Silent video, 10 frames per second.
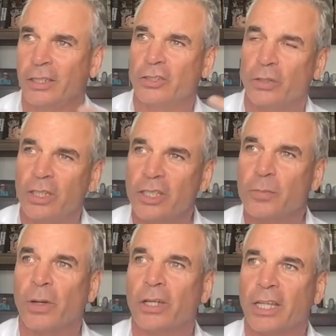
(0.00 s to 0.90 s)
during these
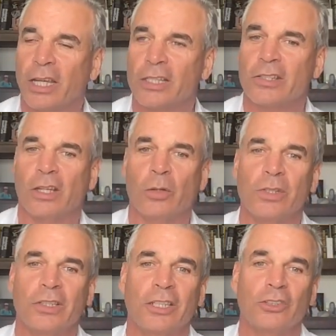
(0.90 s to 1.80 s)
podcasts, I
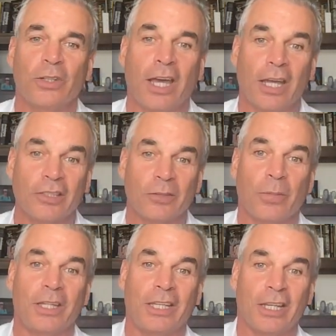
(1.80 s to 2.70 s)
always like to ask
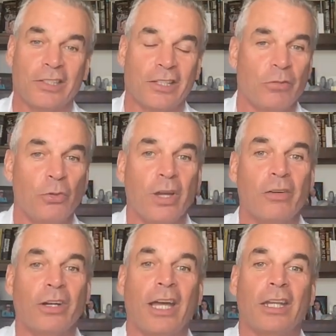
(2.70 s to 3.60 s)
my guests, have you
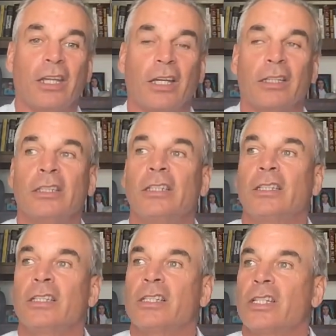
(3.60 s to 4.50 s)
ever had a
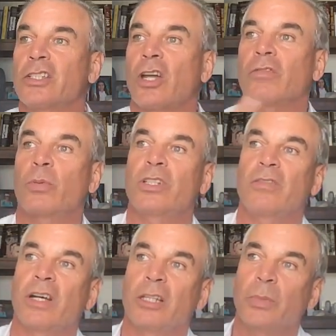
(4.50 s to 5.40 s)
software
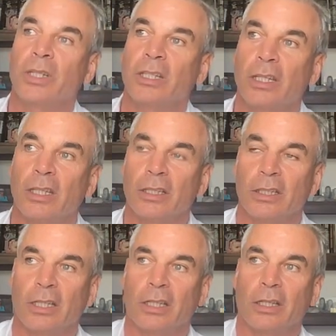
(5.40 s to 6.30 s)
development
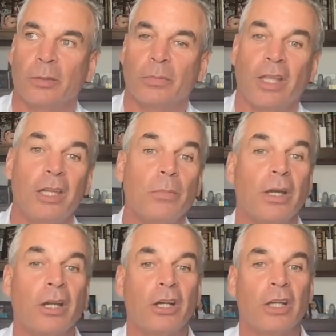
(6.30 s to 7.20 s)
uh,
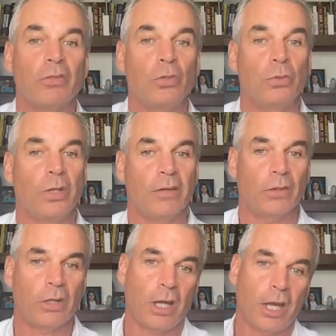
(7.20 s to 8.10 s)
nightmare? Have you
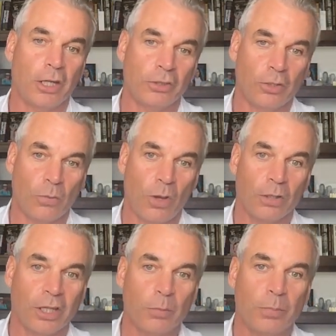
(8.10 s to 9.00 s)
ever hired the wrong
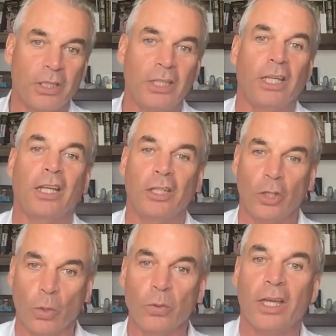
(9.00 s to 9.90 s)
company? And I
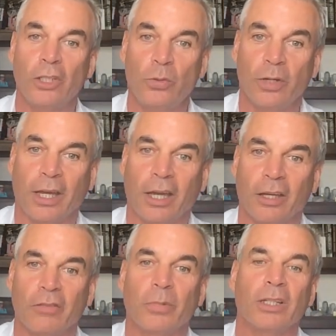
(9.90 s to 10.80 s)
know that you
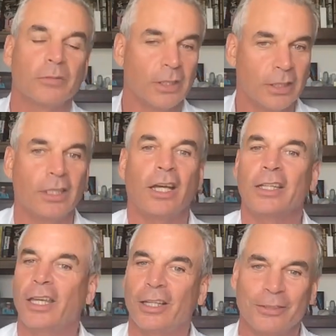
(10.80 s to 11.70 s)
have, but
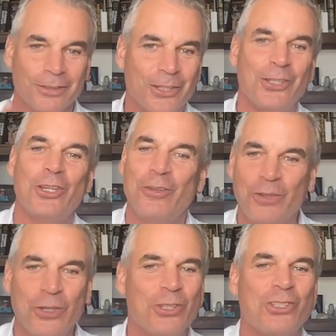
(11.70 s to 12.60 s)
again,
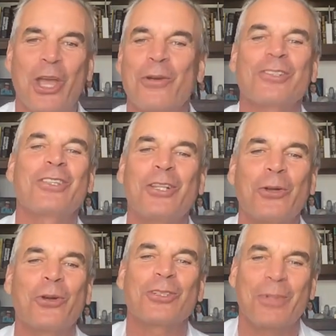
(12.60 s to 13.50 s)
you share as little
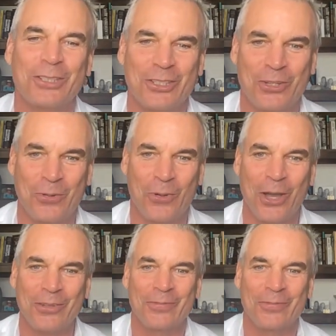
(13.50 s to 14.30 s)
or as much as you want.